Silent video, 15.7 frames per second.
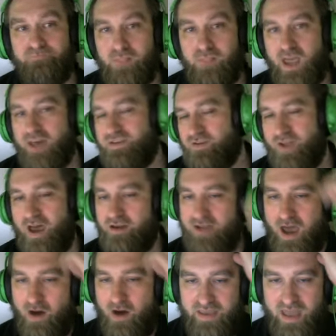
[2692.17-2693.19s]
Yeah, so now,
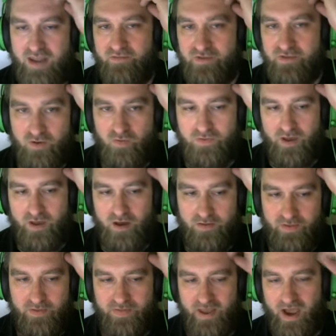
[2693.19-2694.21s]
now I can't even do the,
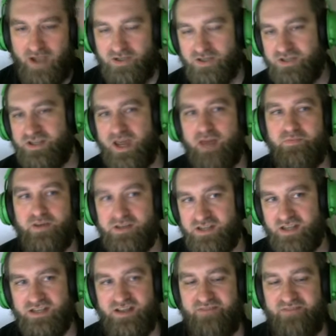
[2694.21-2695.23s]
the thing I just said because he
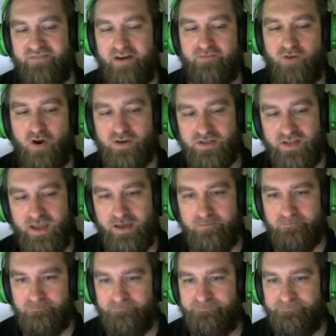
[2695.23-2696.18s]
doesn't have five cards in hand.